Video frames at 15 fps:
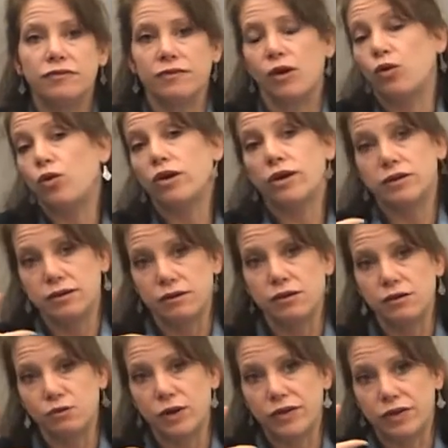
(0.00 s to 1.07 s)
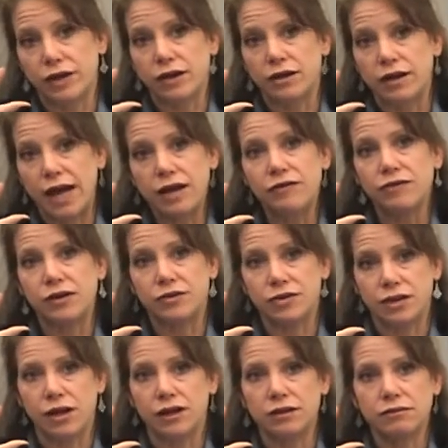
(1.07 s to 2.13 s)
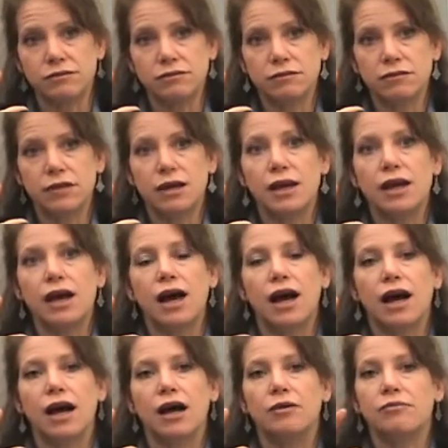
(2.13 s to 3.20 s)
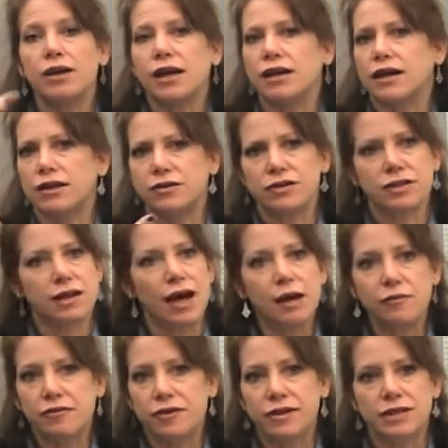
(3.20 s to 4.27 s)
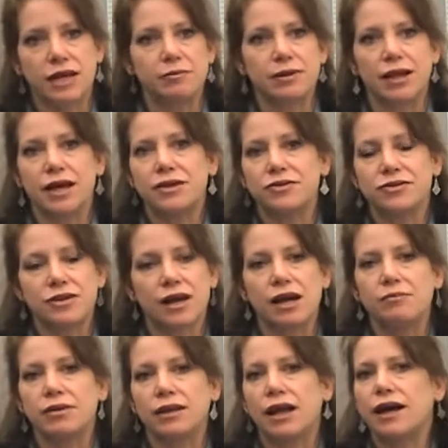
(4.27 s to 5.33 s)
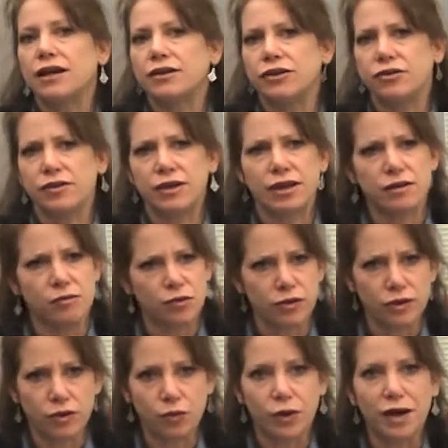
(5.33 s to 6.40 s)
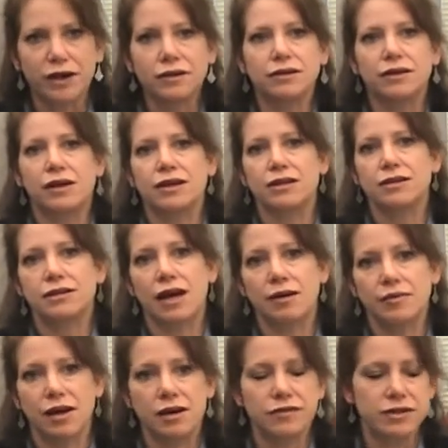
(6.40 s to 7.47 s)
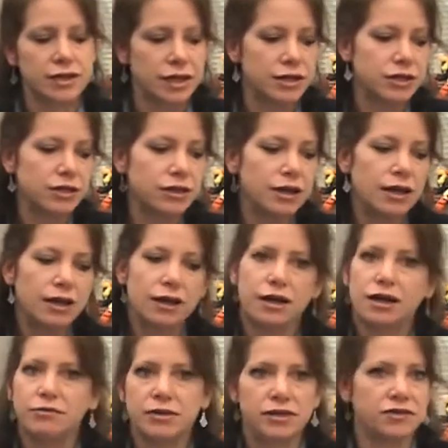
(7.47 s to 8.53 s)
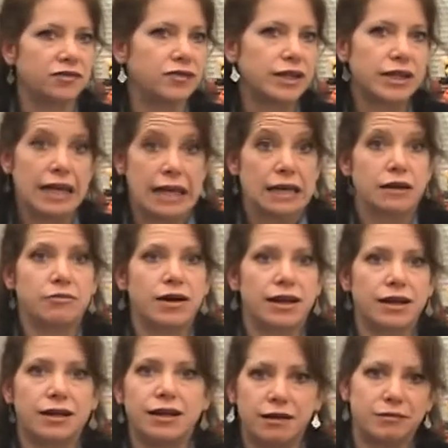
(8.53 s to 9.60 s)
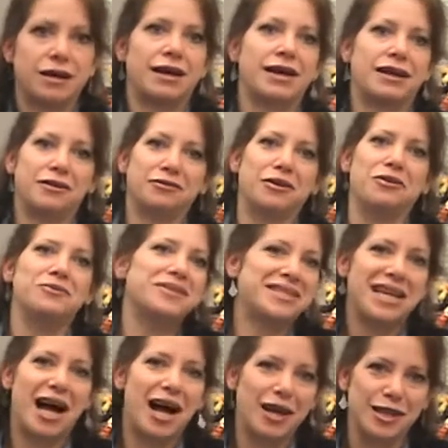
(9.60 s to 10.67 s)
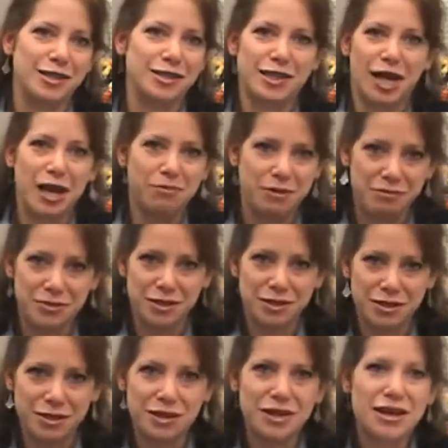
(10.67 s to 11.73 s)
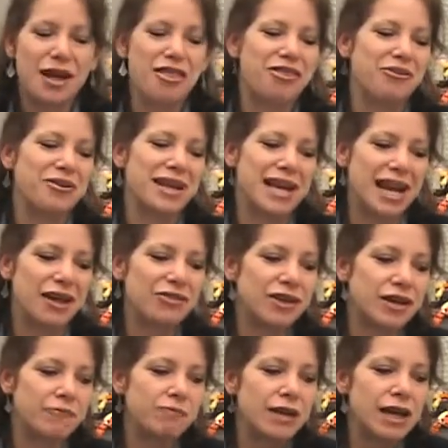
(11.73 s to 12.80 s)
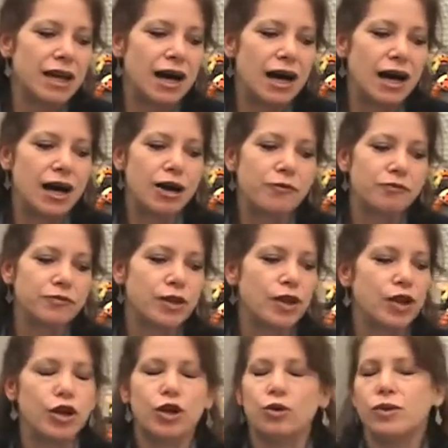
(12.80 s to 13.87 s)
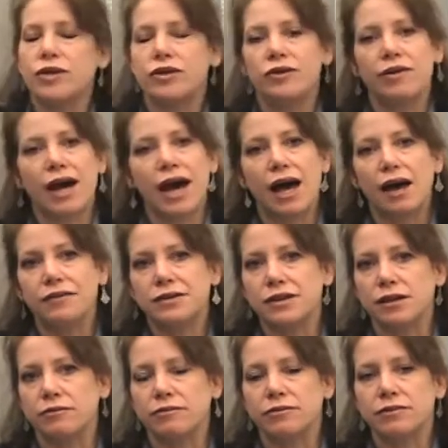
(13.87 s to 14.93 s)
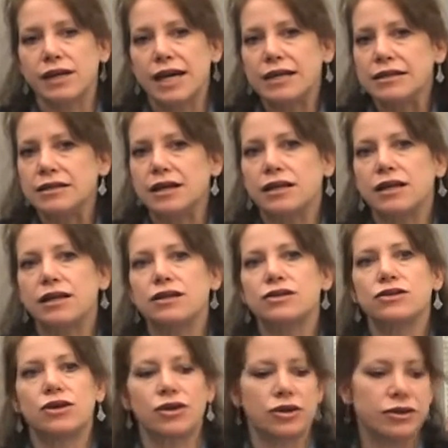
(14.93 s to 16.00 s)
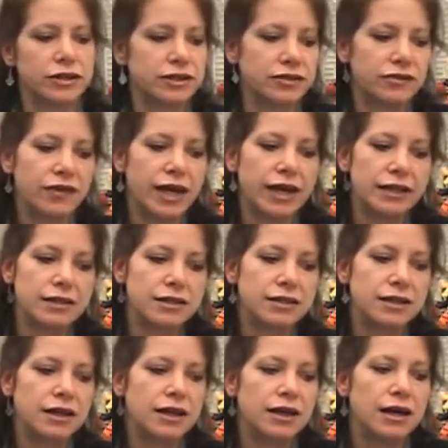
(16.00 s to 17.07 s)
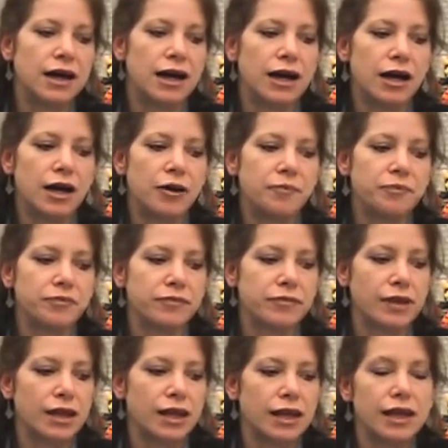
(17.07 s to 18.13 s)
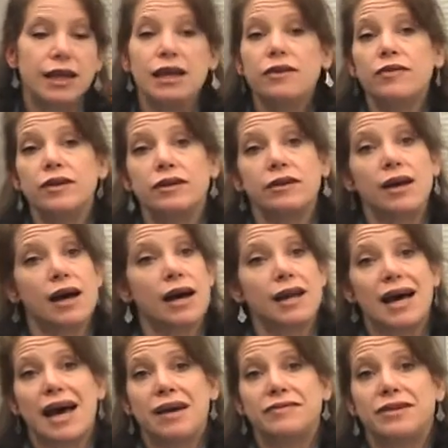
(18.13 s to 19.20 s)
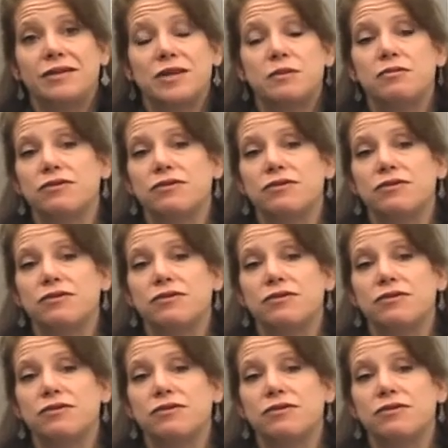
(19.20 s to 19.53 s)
or with their headphones on. And I know Skype, for example, I use Skype a lot, and you can get more than one on a Skype conversation. It's free to anybody. I don't own stock in Skype, I'm just throwing it out there. Whether you have some case studies, current events, even, I've done this